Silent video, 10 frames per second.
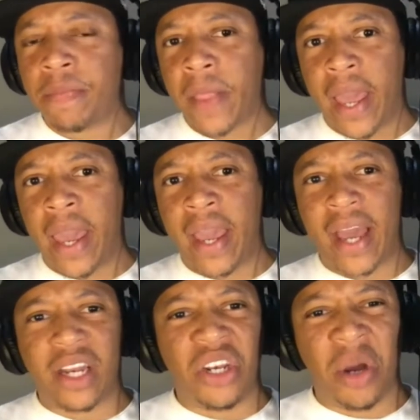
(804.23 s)
and got
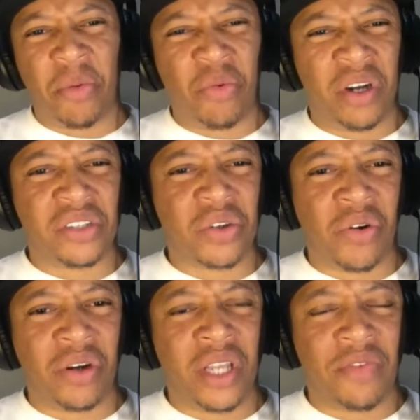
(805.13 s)
the number one
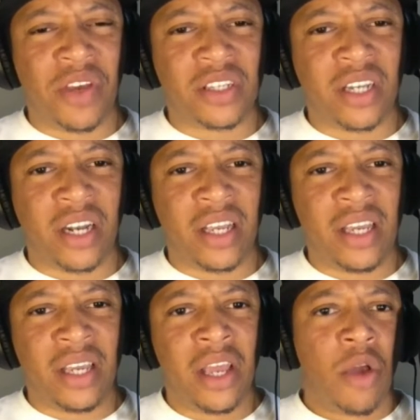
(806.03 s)
scoring defense in the
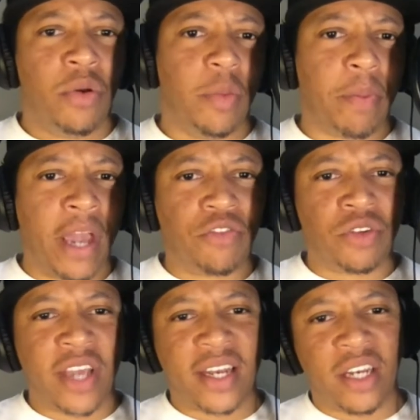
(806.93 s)
league, with the Patriots
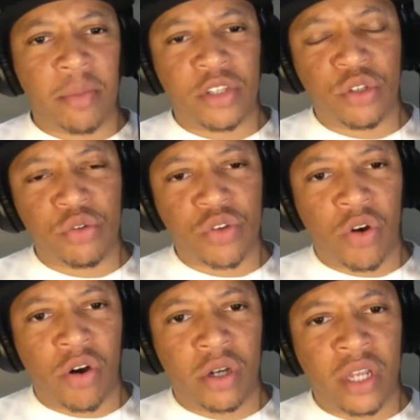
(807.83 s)
got the number two
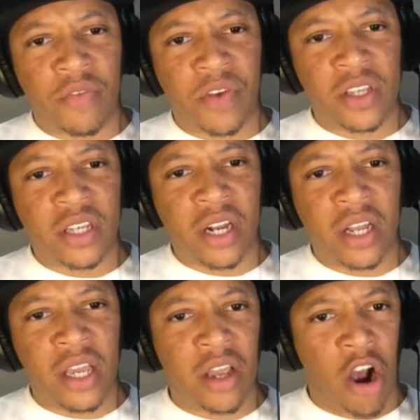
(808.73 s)
scoring defense in the
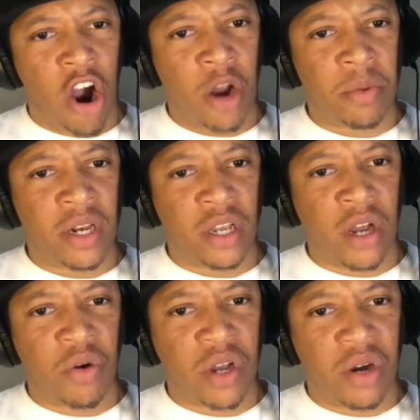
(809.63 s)
league, and arguably the
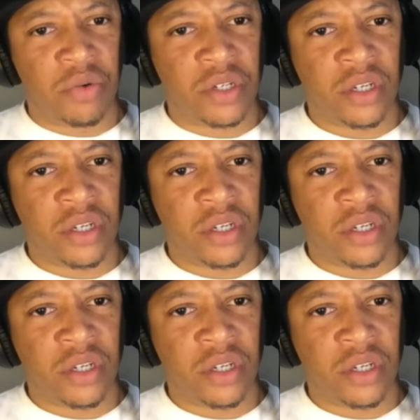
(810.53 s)
GOAT coach,